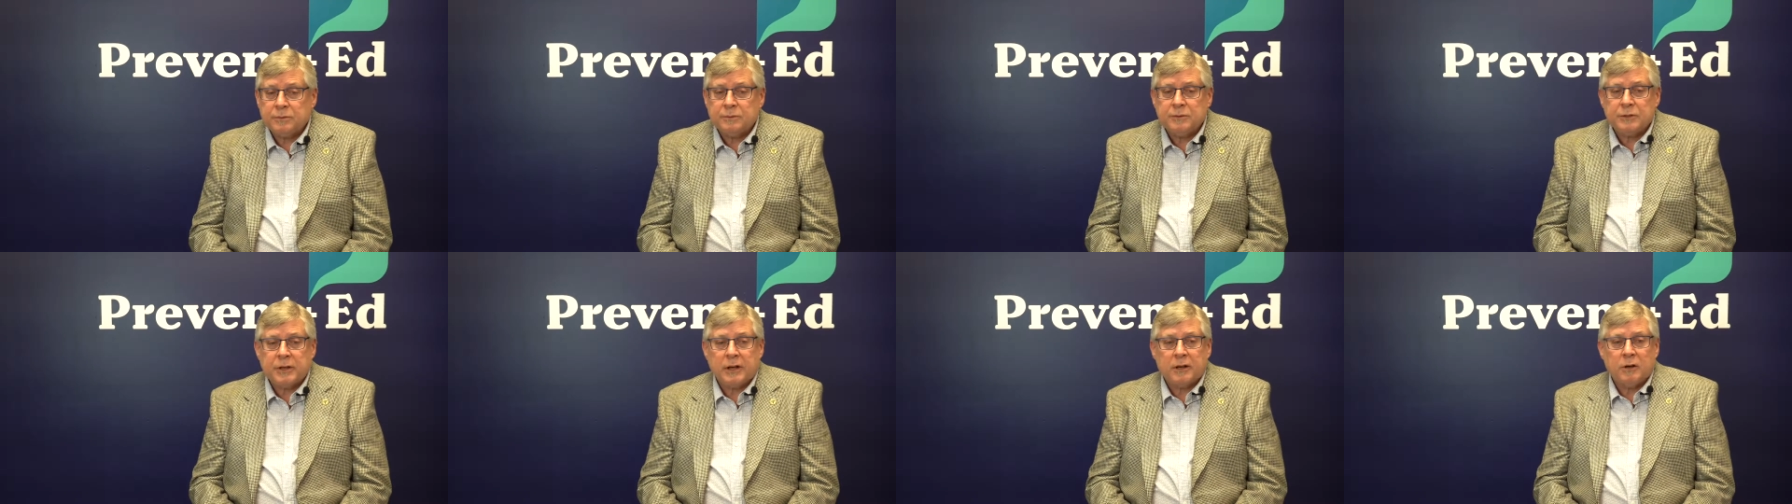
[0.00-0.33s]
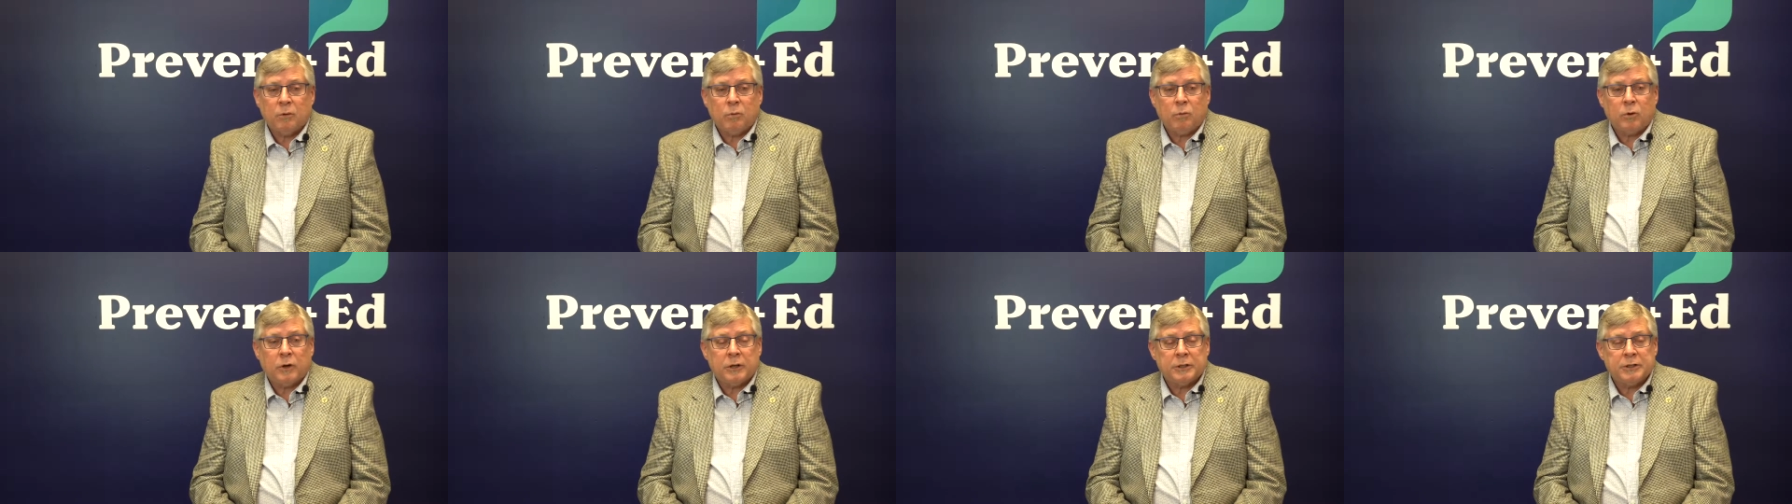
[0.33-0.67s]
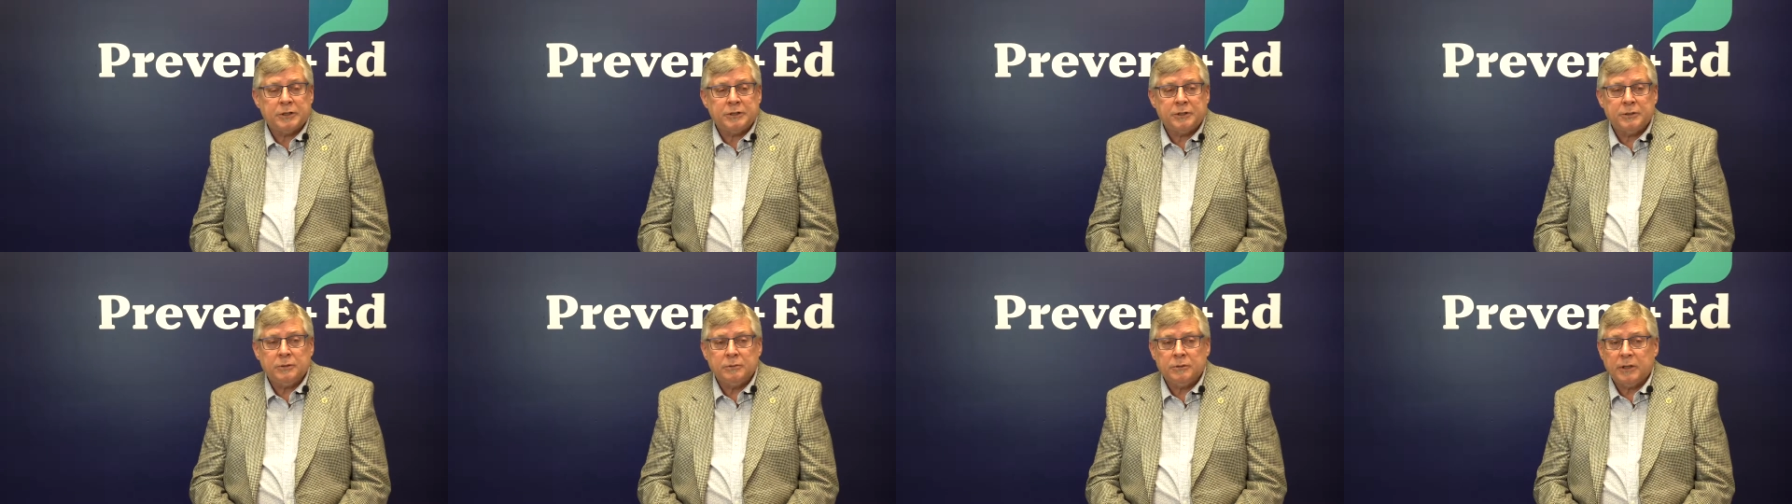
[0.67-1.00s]
down at
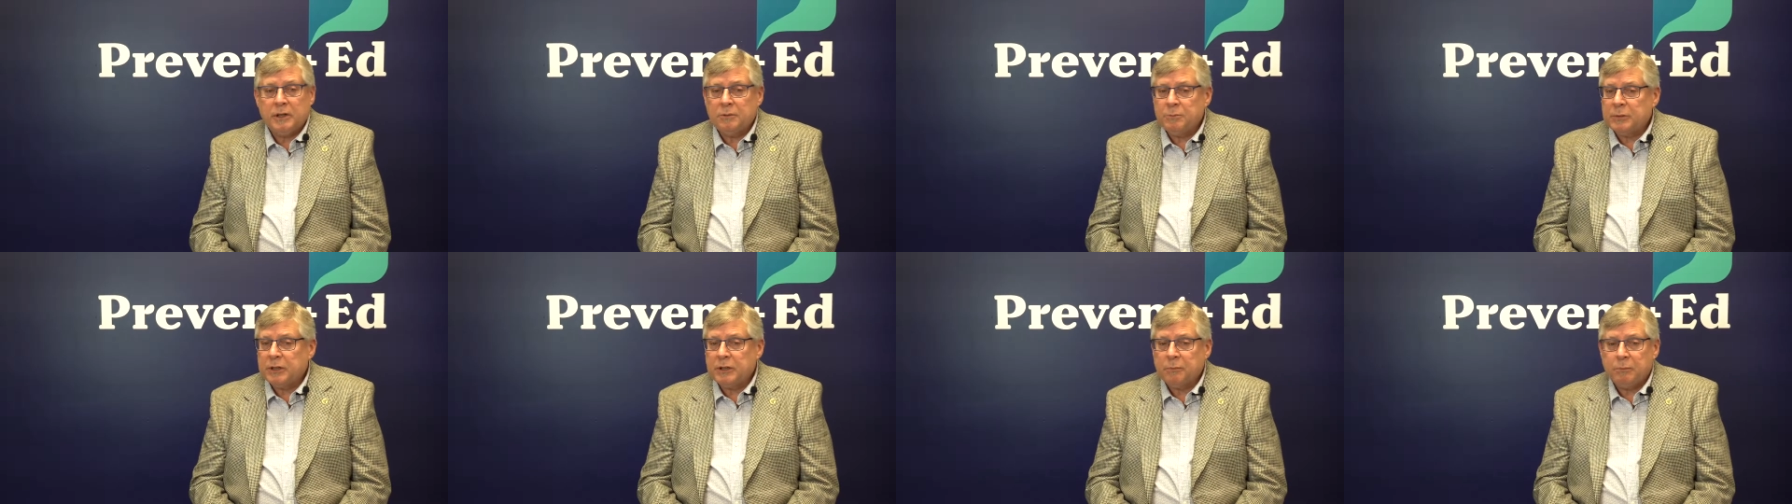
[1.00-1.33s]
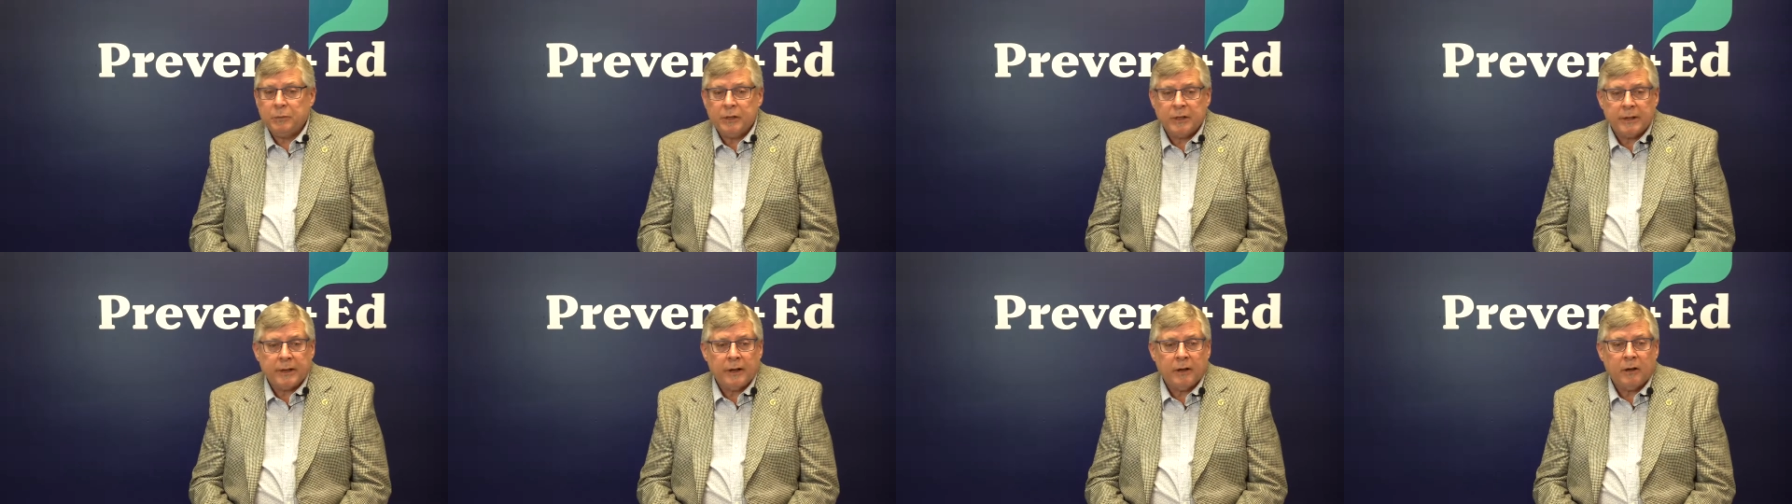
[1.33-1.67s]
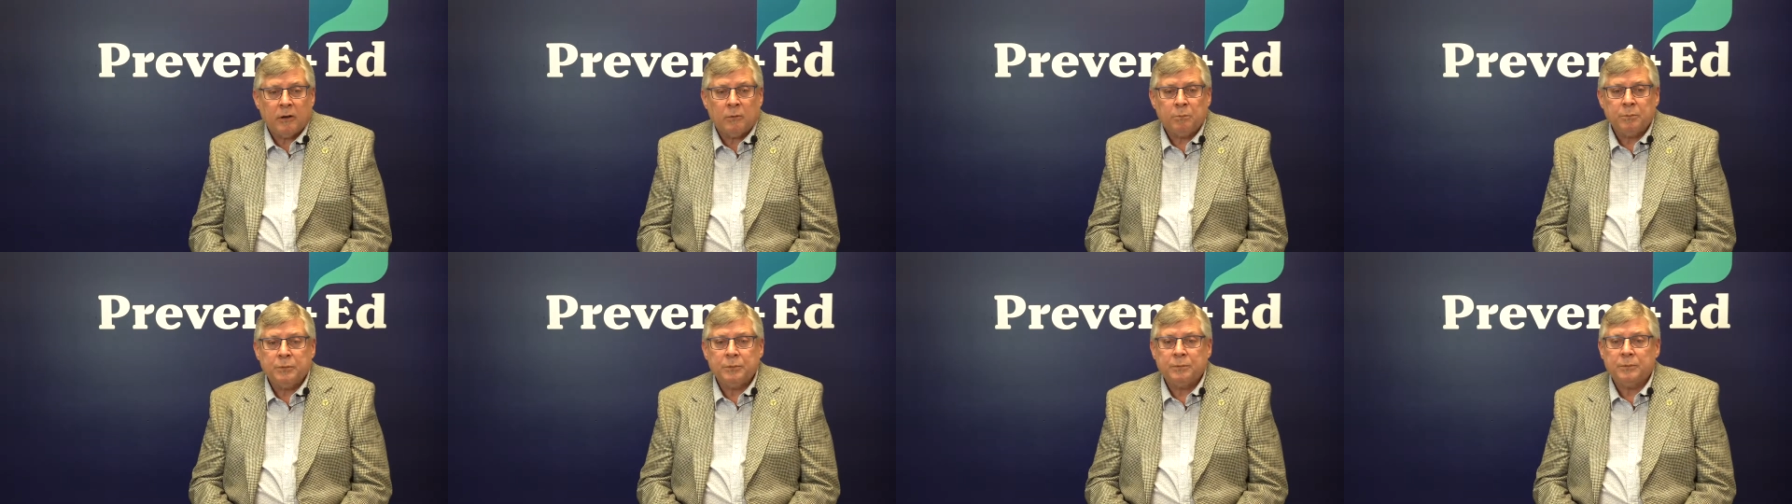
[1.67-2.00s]
WashU, they've been a big
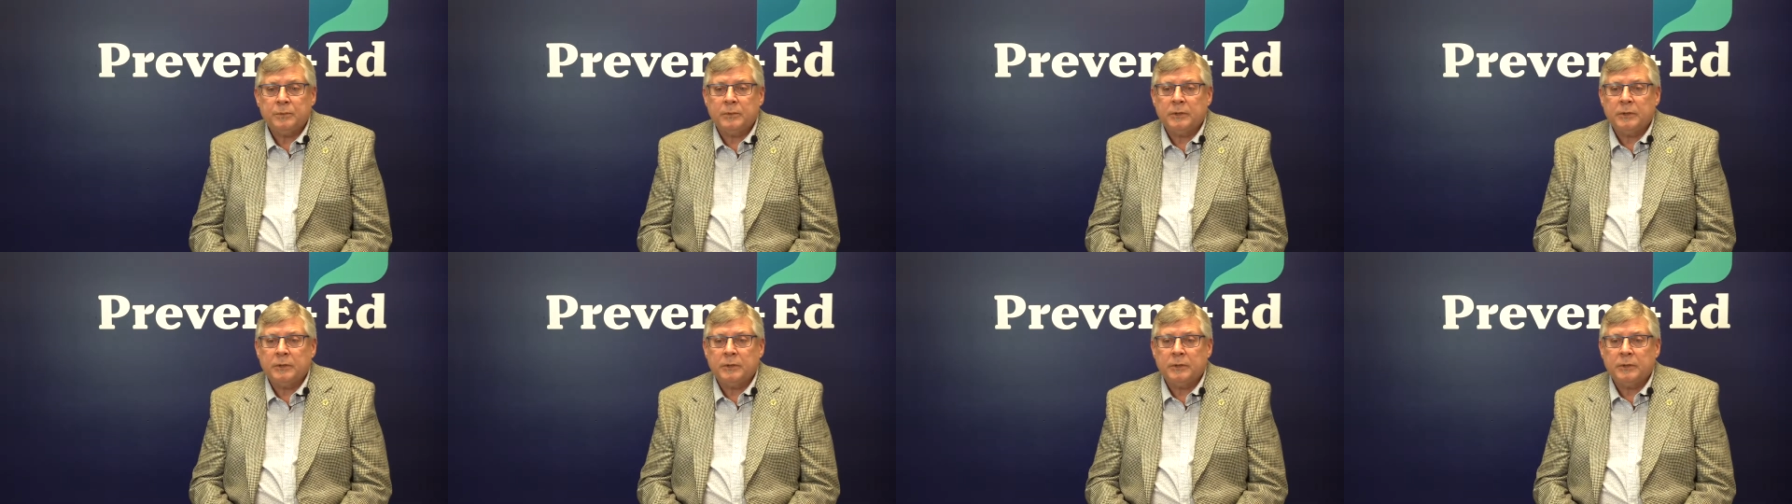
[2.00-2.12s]
help.